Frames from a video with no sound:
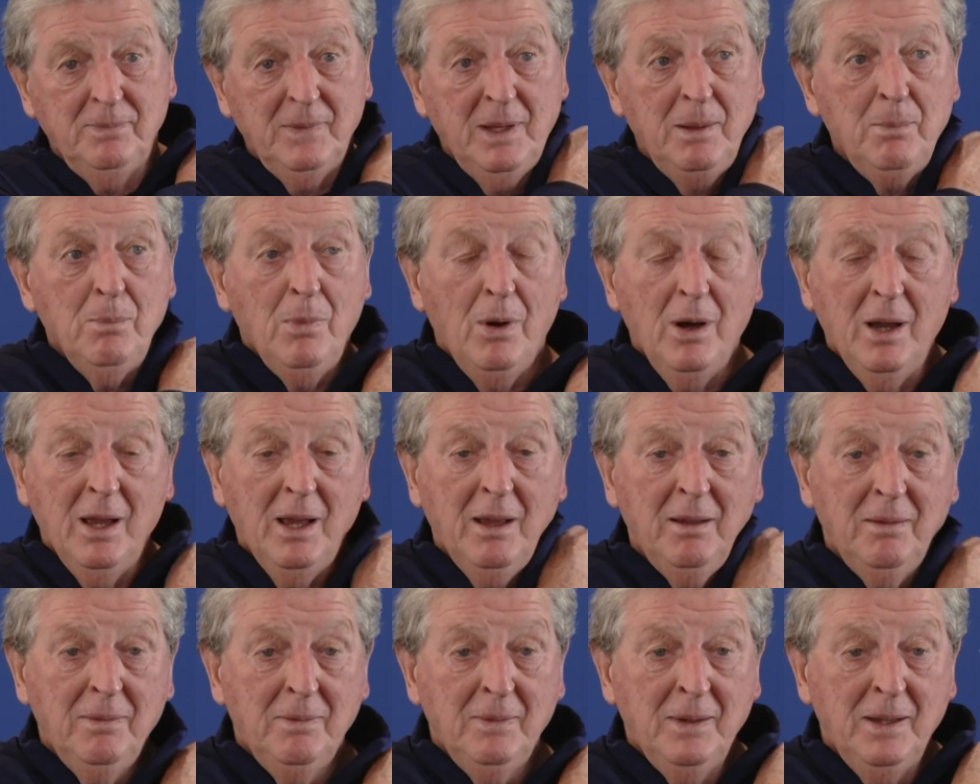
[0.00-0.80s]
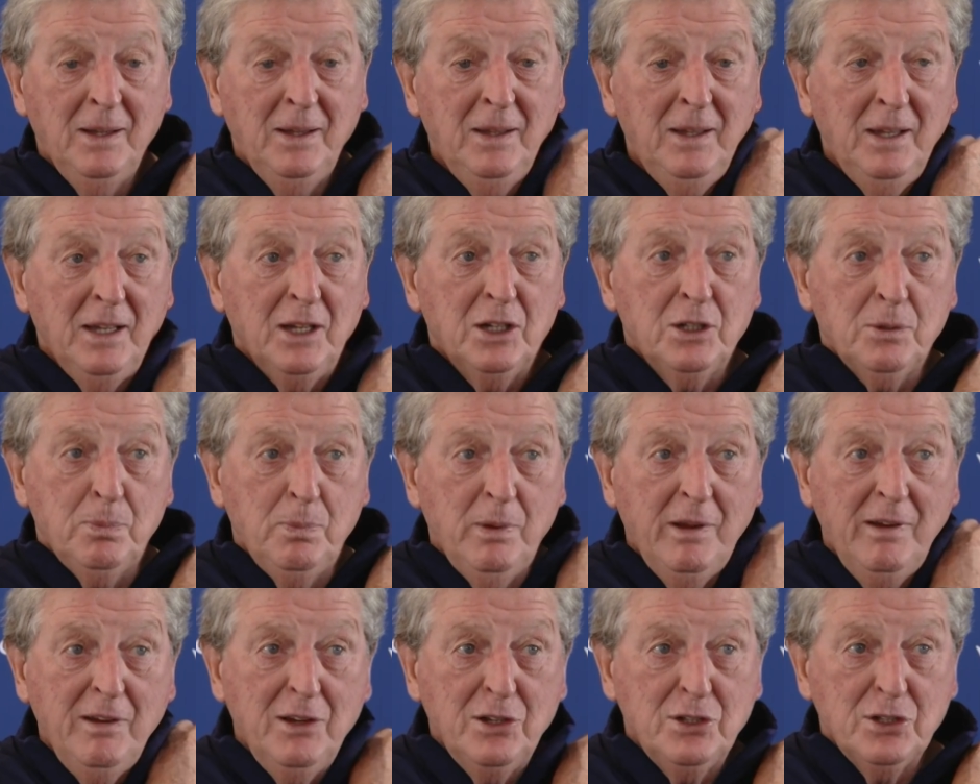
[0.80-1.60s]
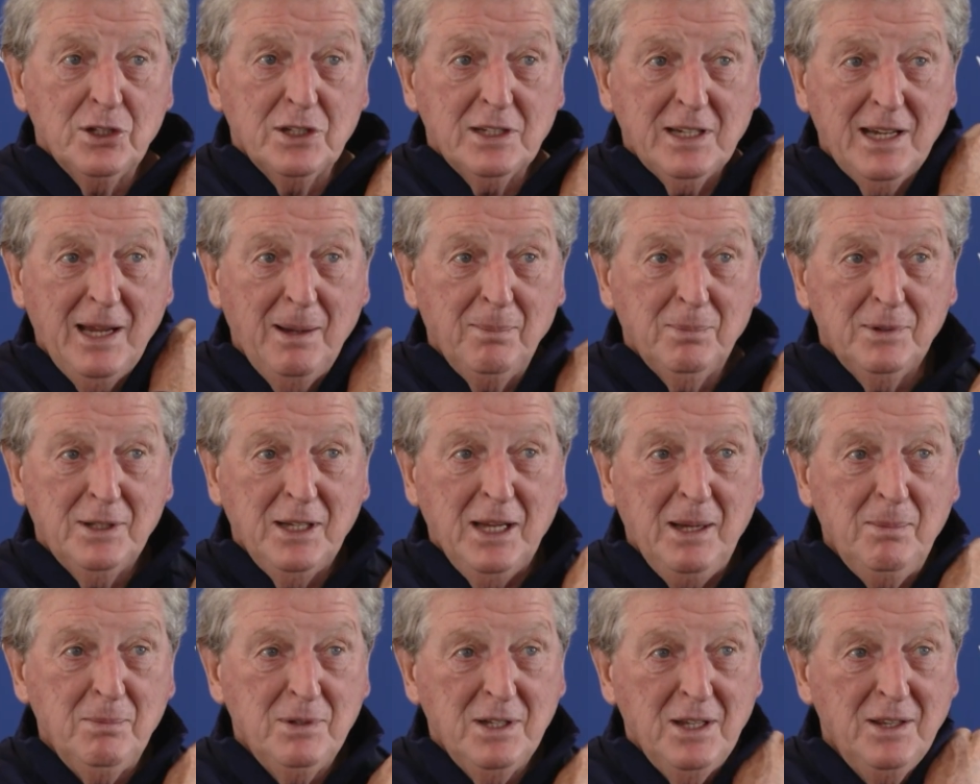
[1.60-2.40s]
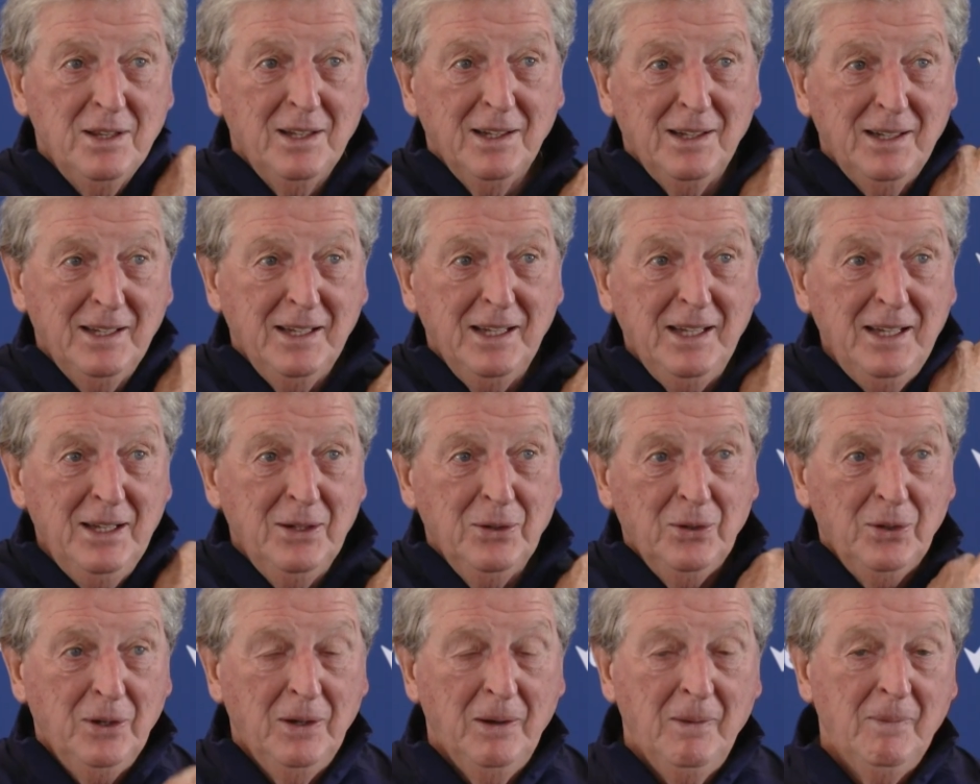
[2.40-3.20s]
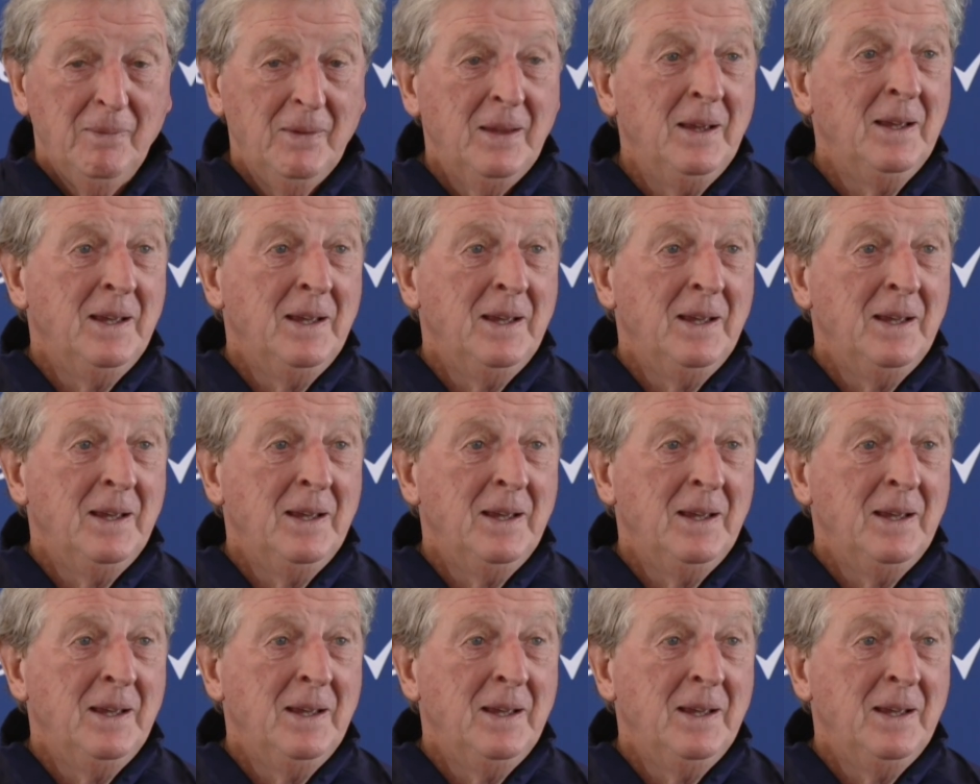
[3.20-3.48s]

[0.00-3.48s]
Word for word: in my experience, has kept teams in the league or.